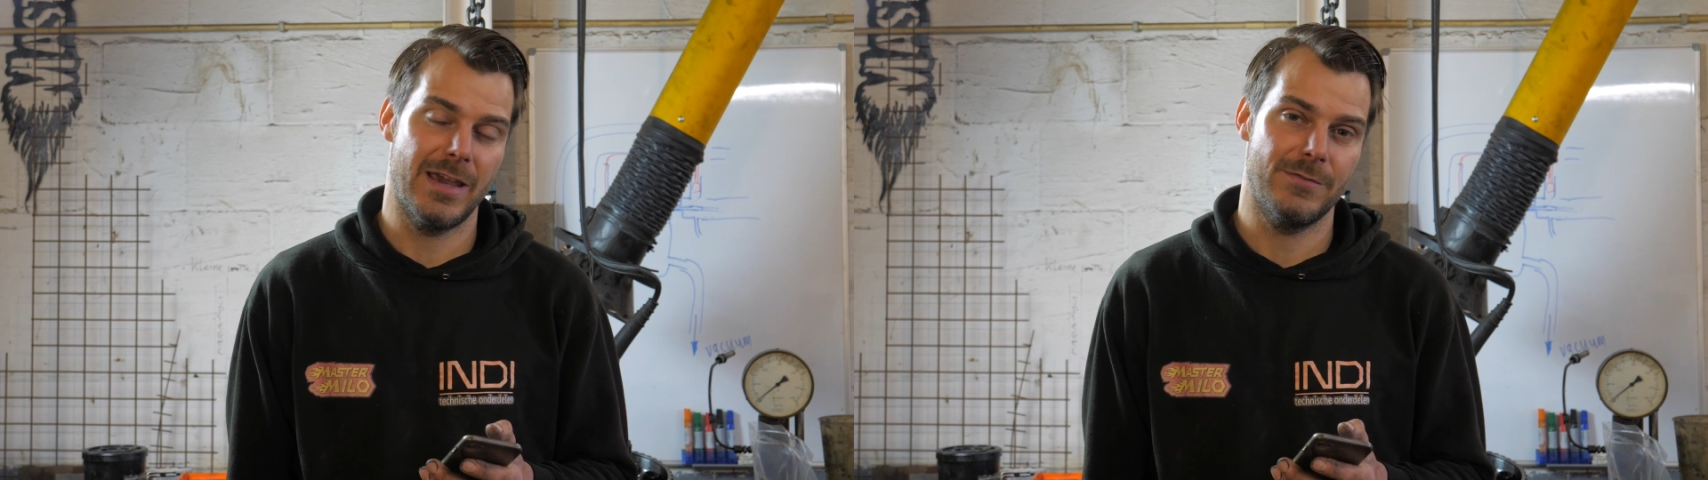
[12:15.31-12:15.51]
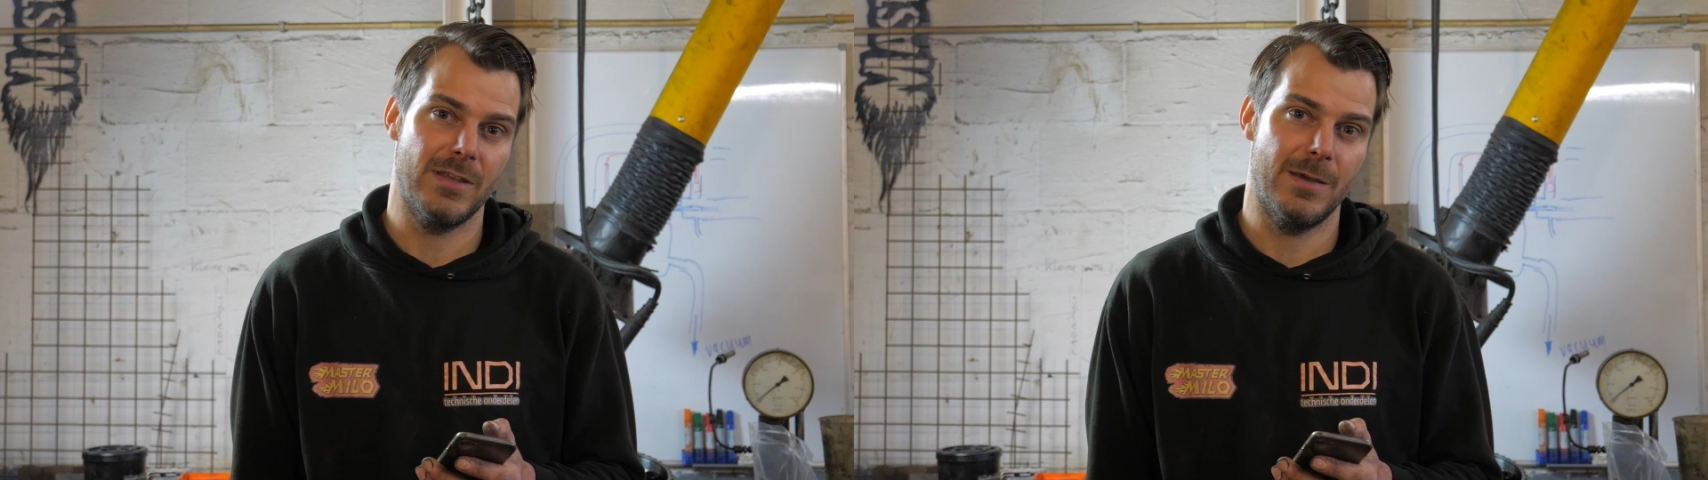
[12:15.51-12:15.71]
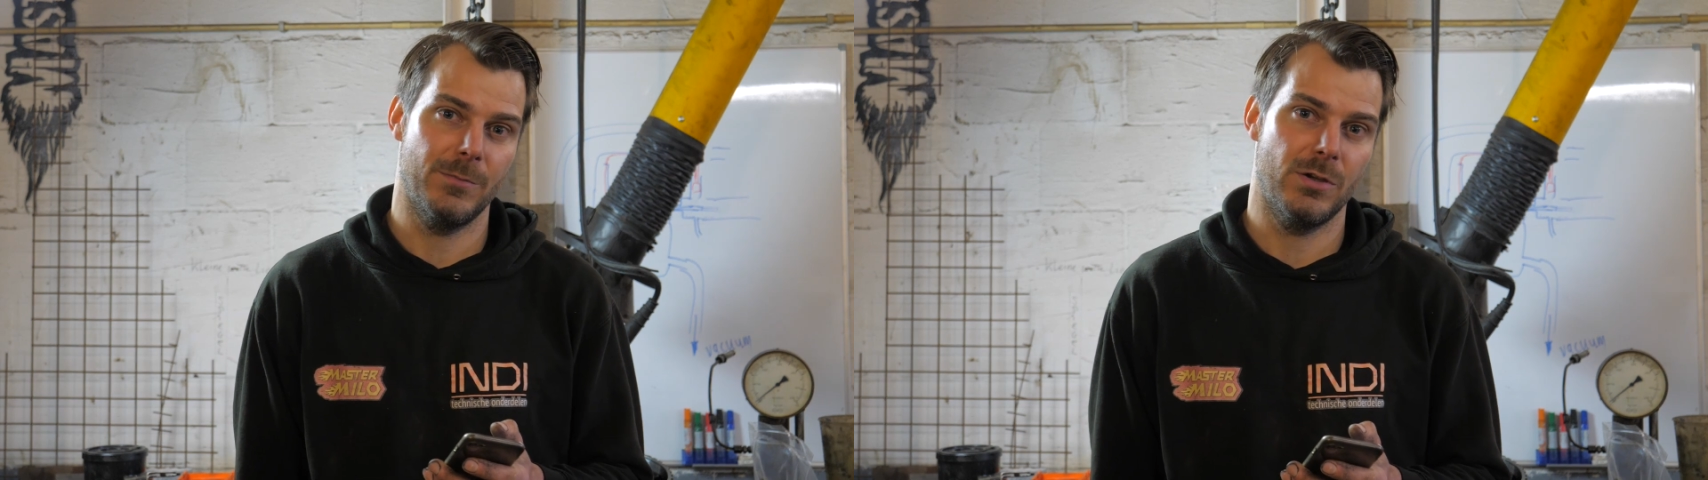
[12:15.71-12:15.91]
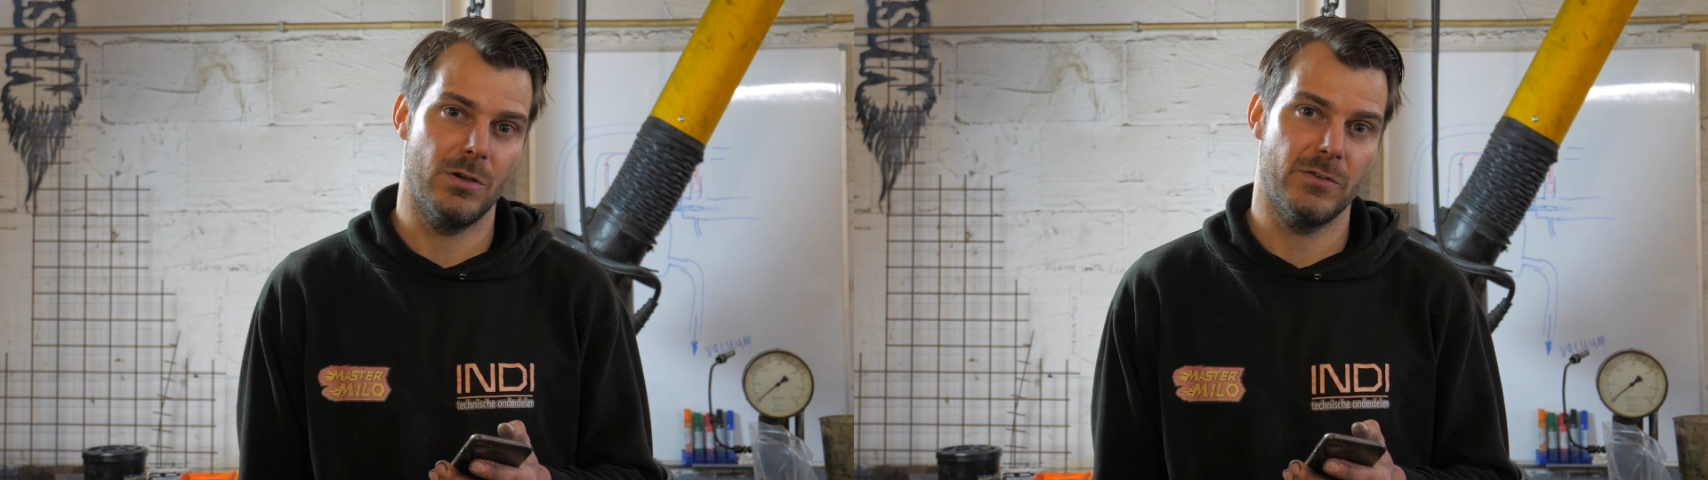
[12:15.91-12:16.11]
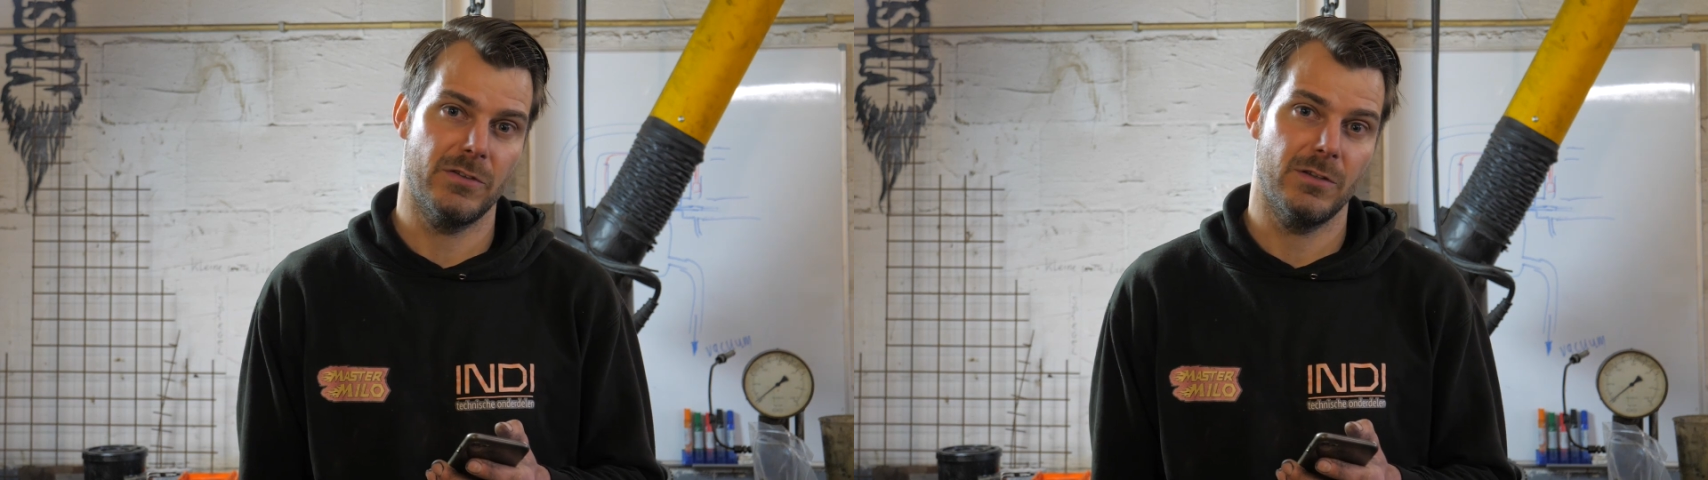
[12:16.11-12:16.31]
have them
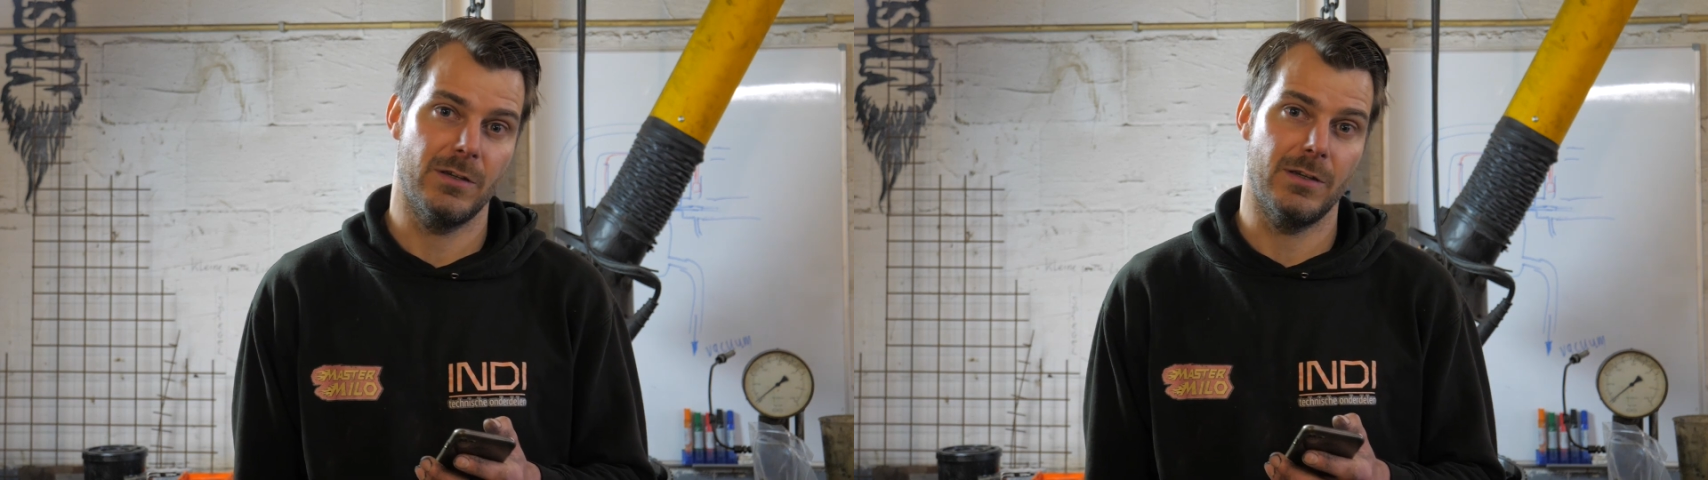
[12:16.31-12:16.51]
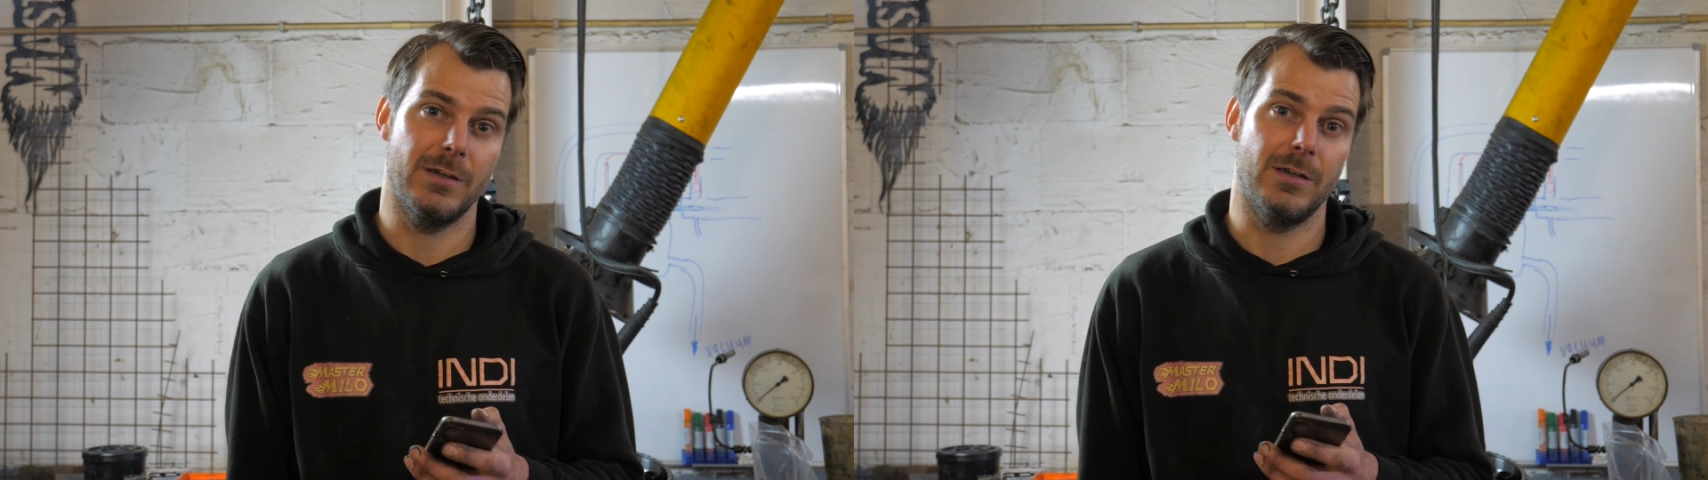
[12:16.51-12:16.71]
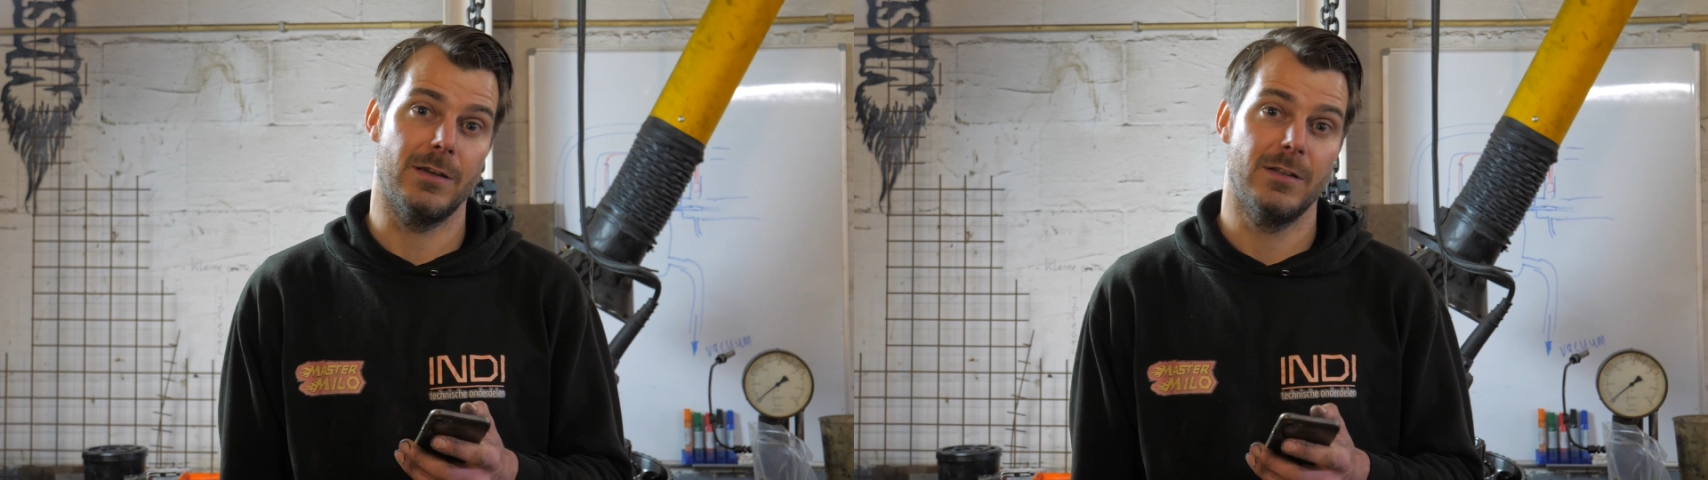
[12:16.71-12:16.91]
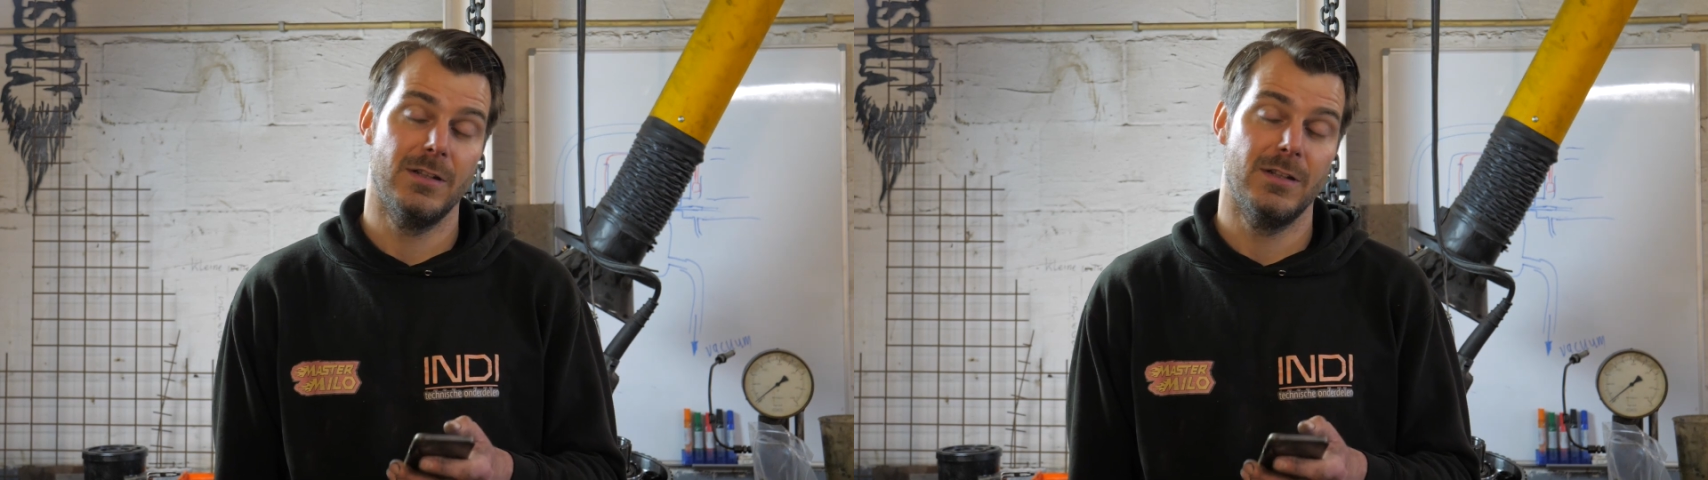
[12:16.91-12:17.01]
cut uh,